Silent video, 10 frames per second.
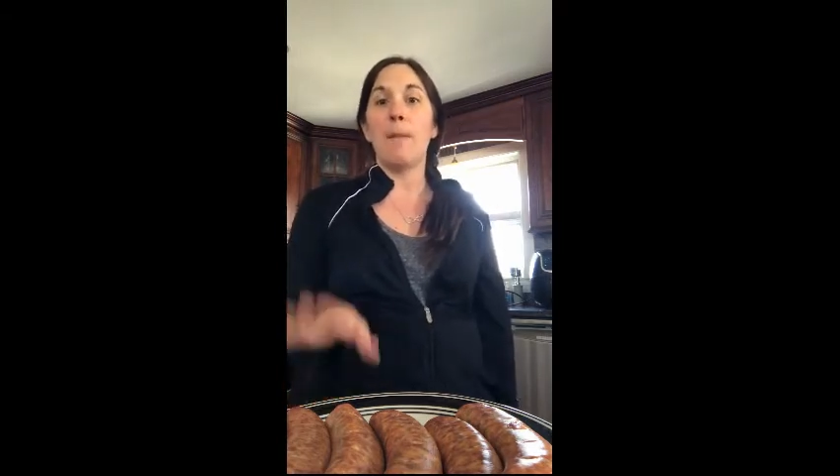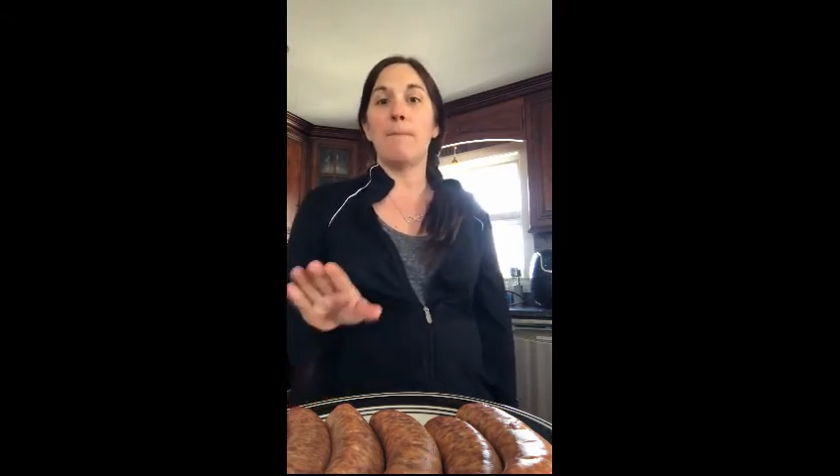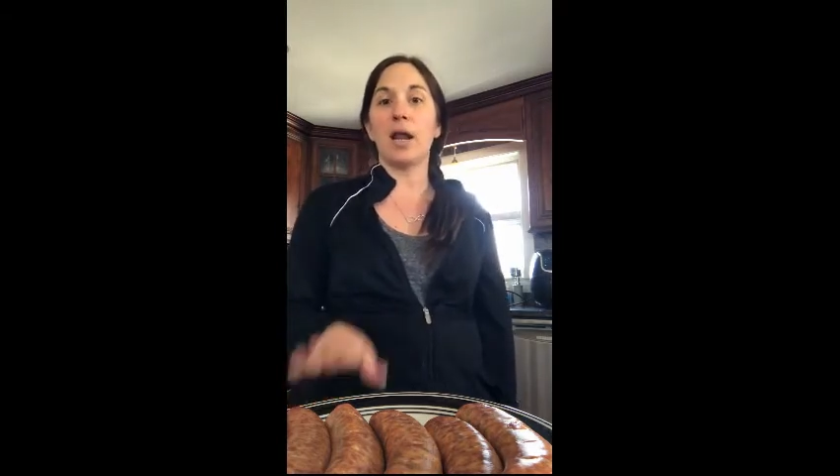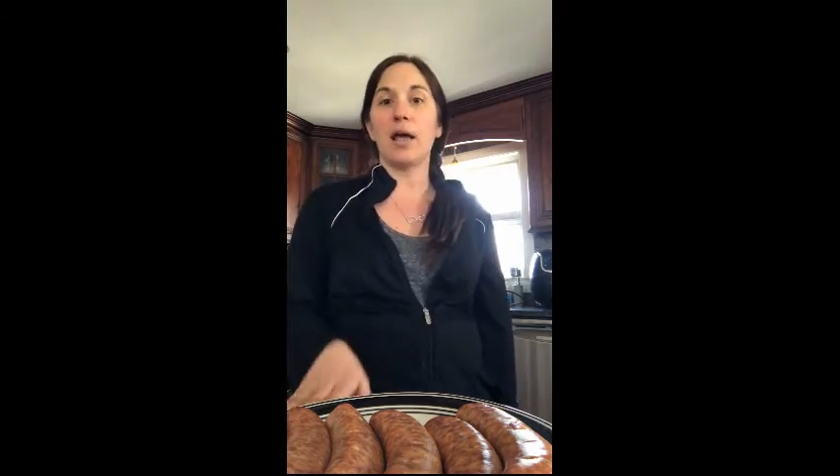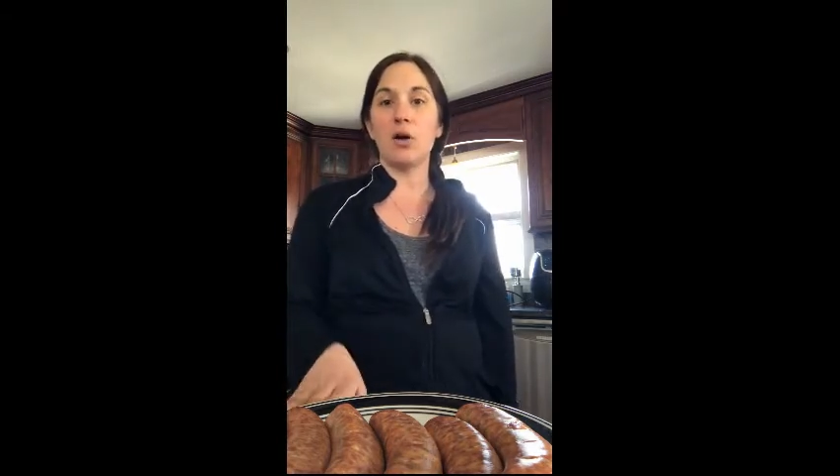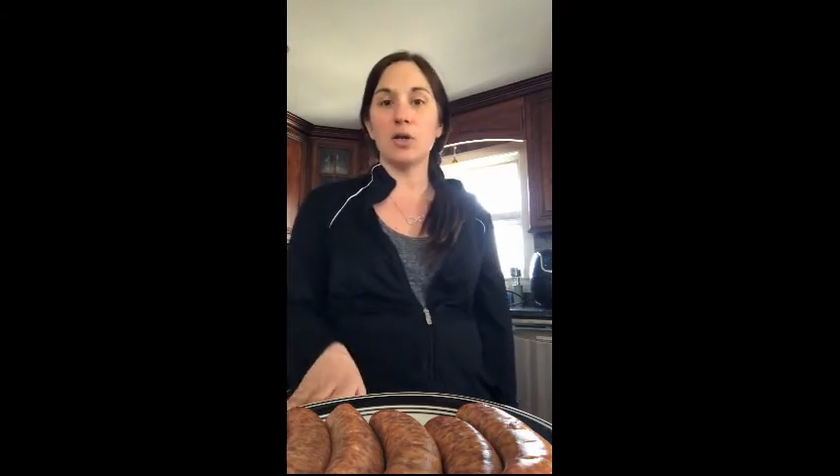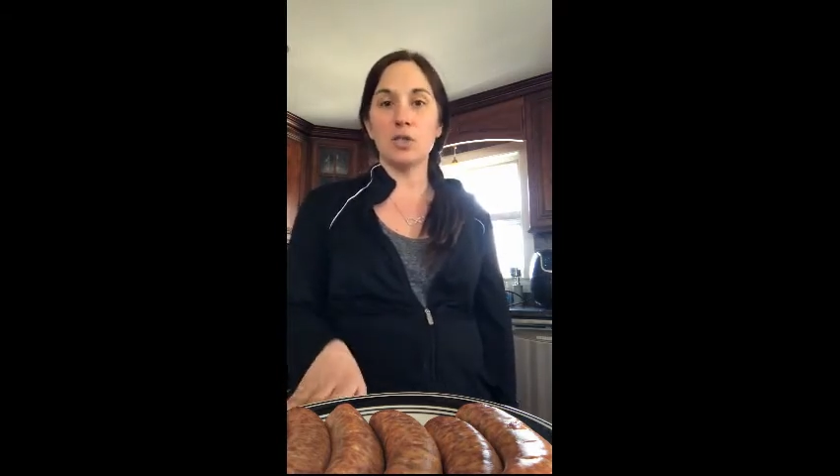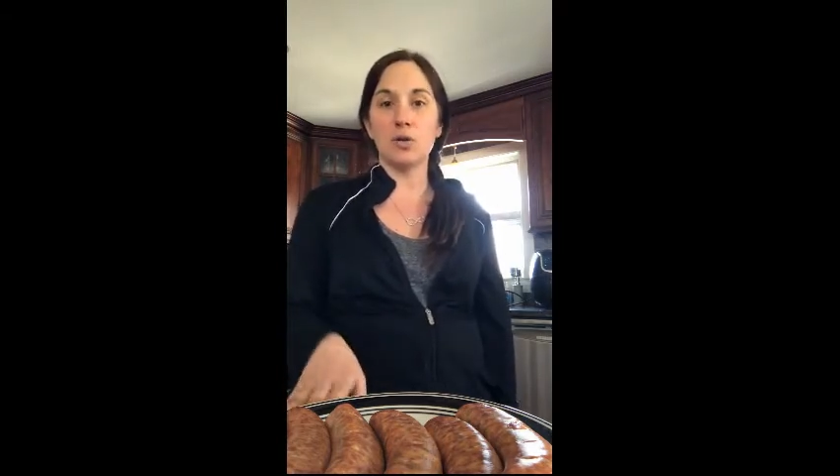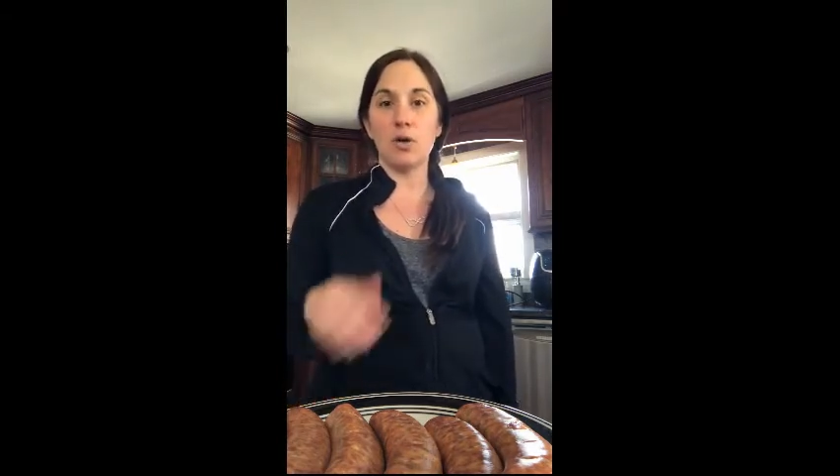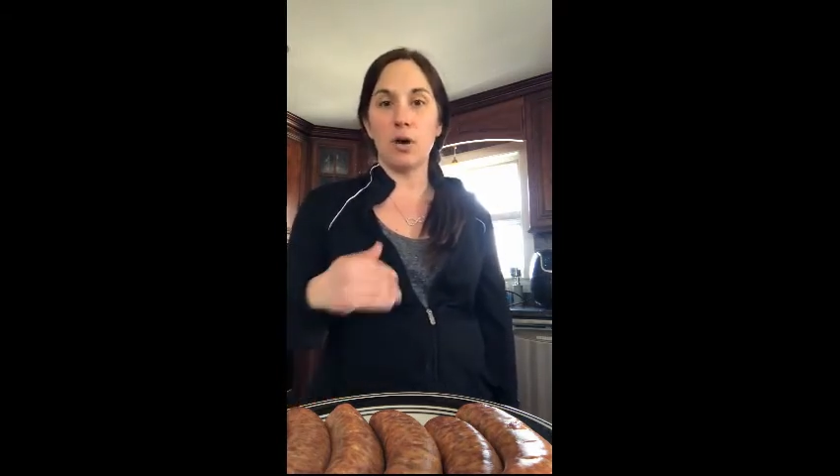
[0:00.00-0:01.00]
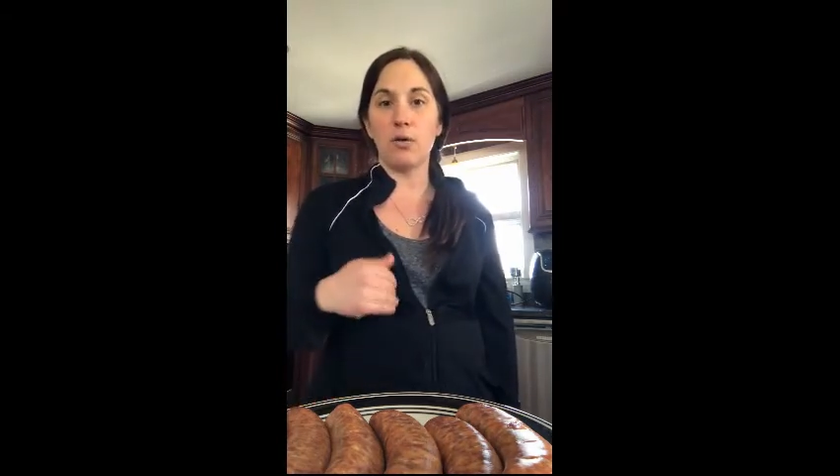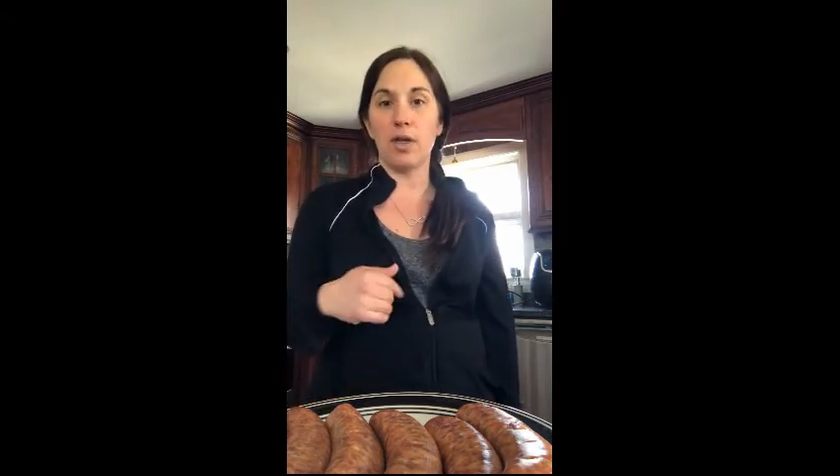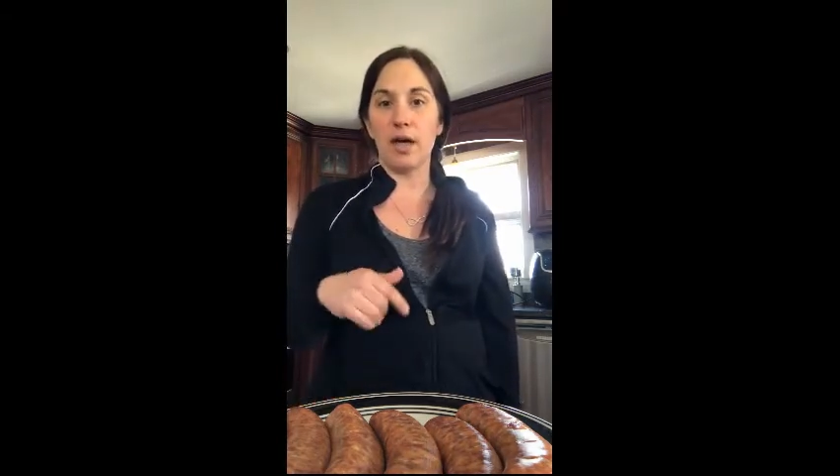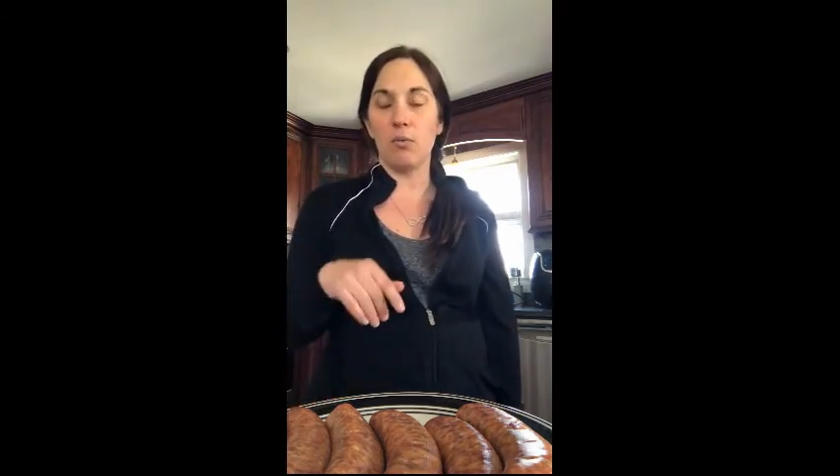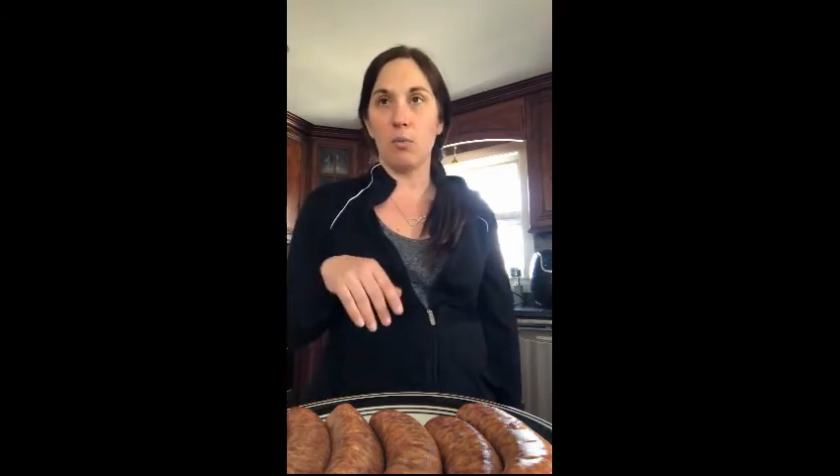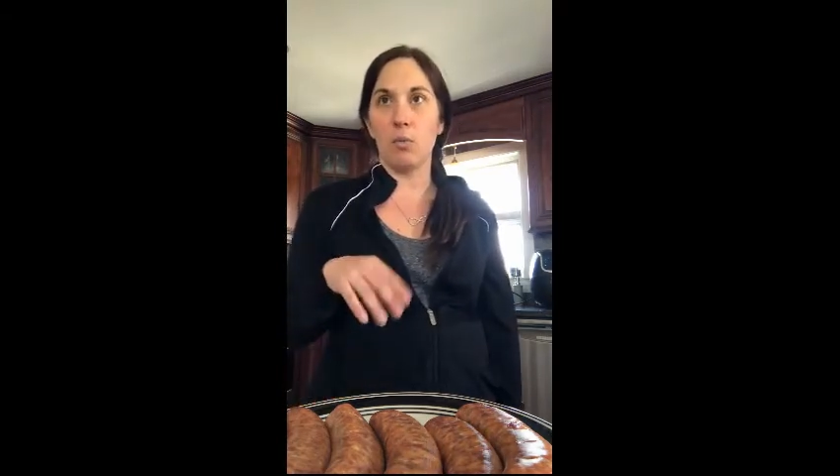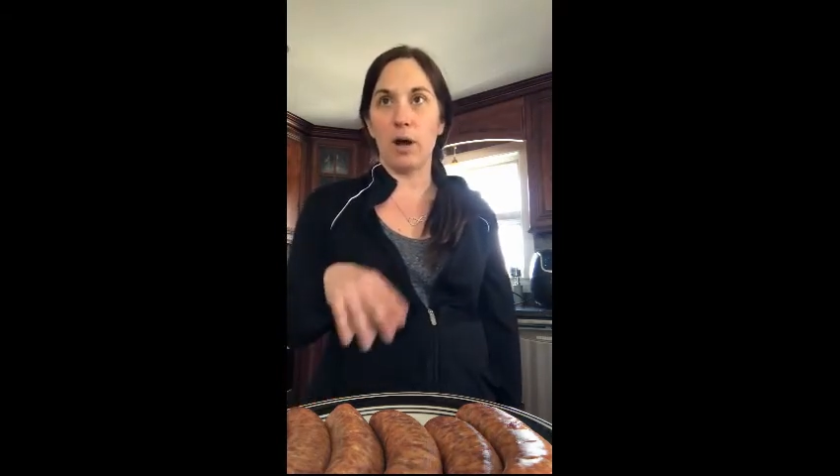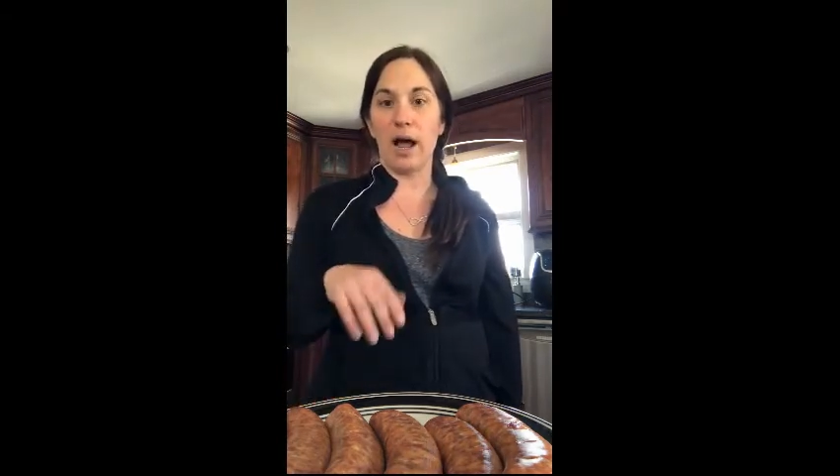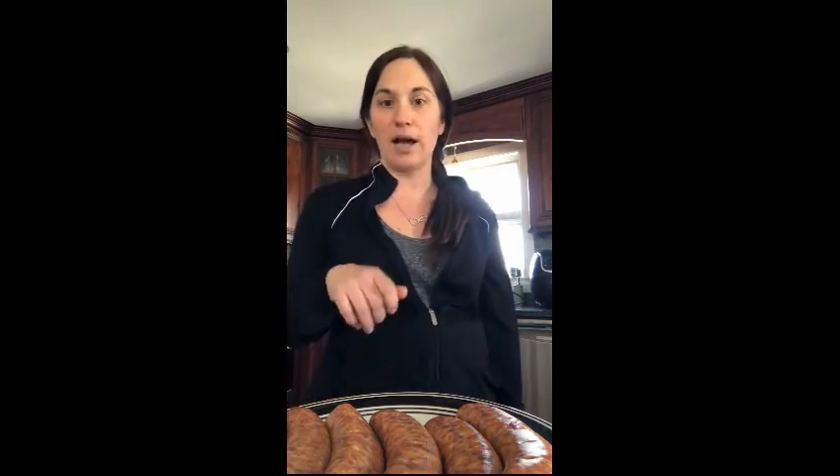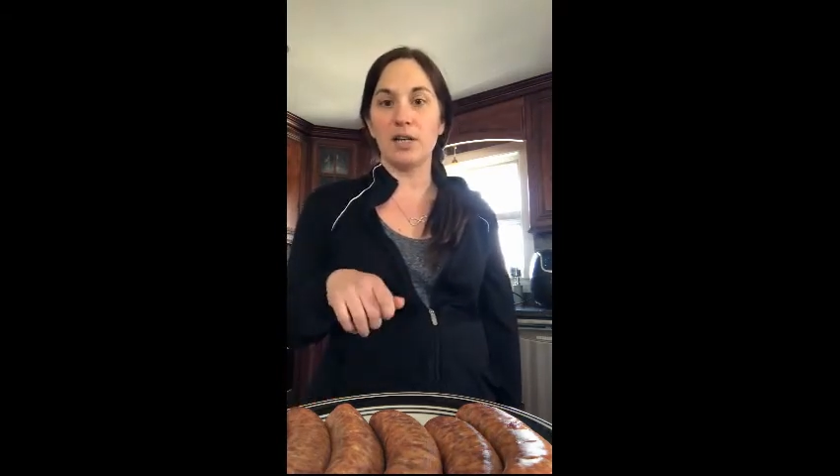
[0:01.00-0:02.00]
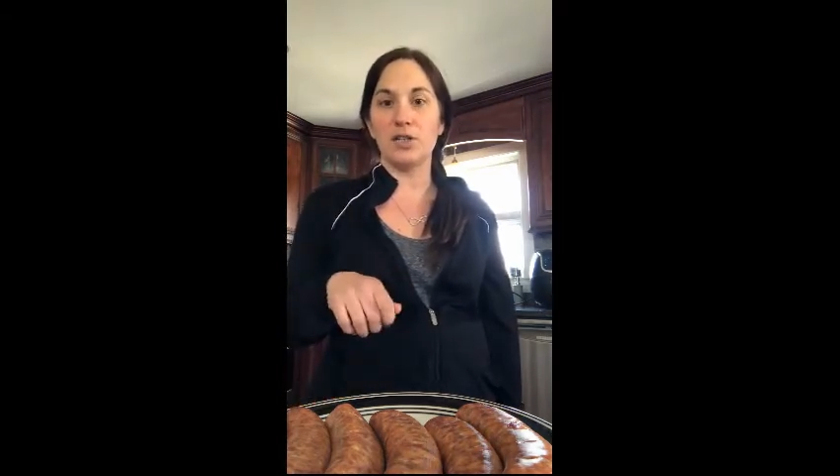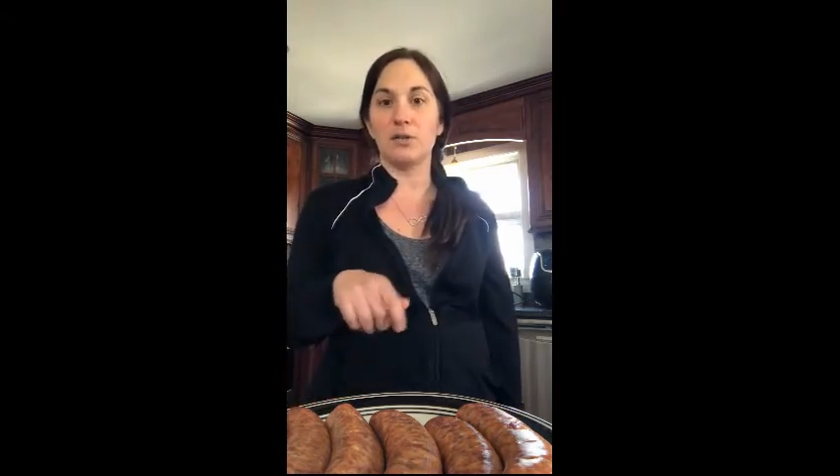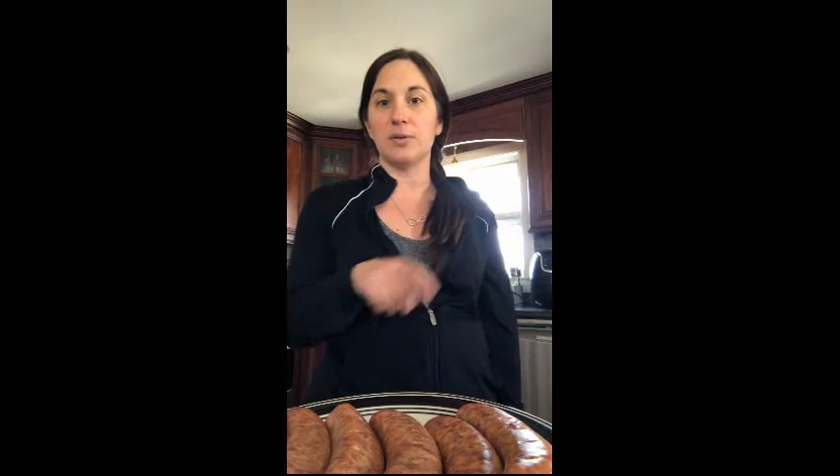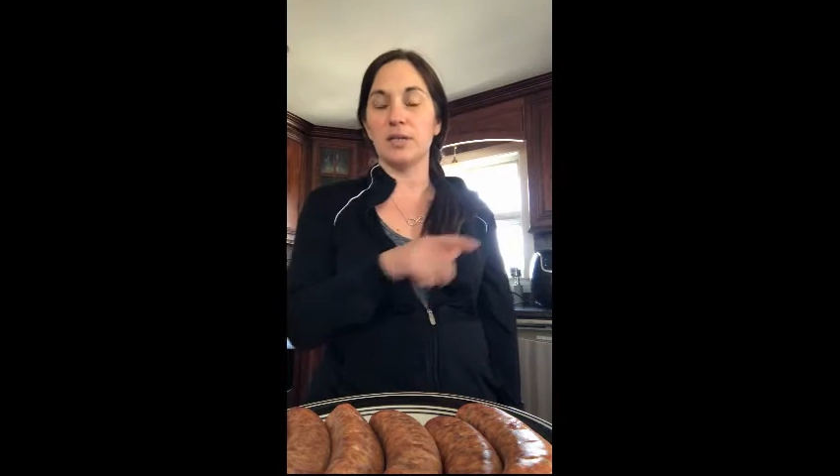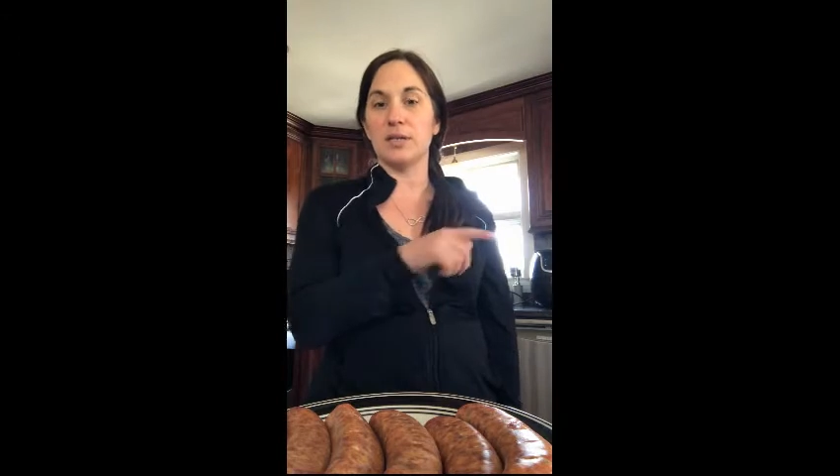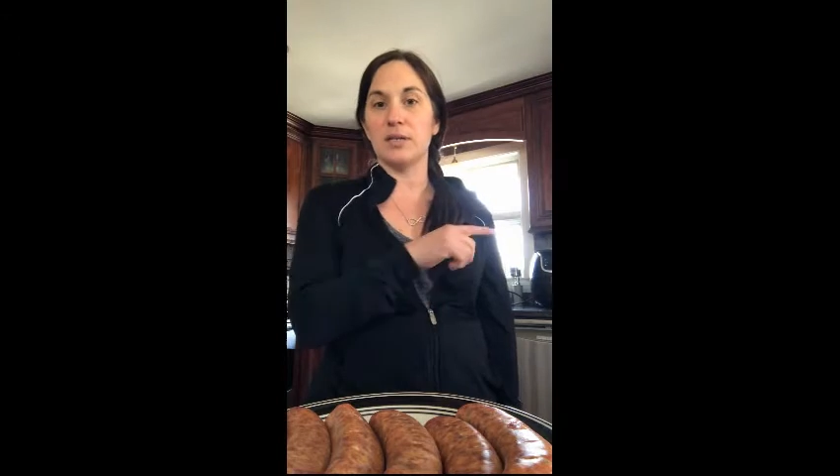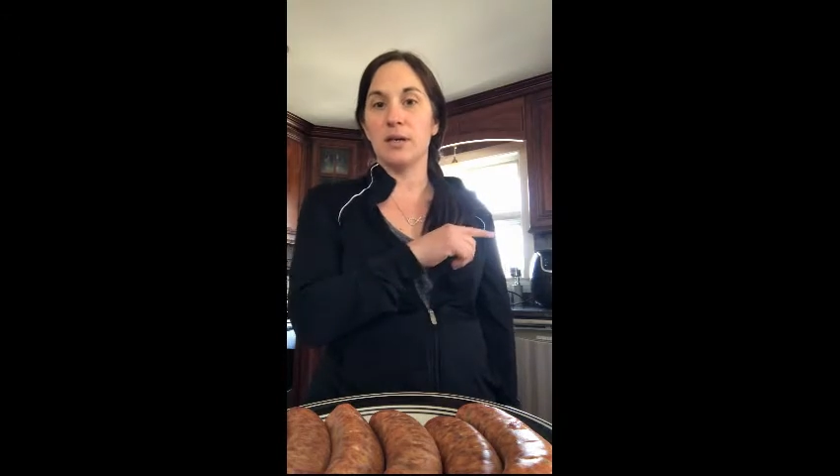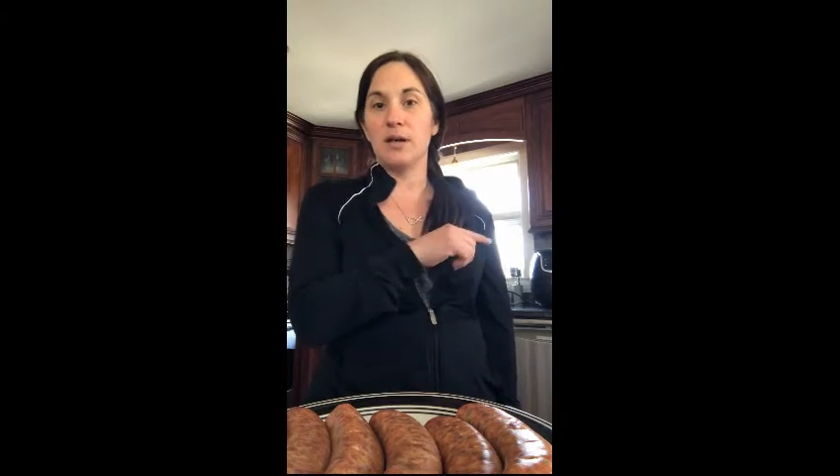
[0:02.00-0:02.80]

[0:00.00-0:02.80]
but I also know that what I do is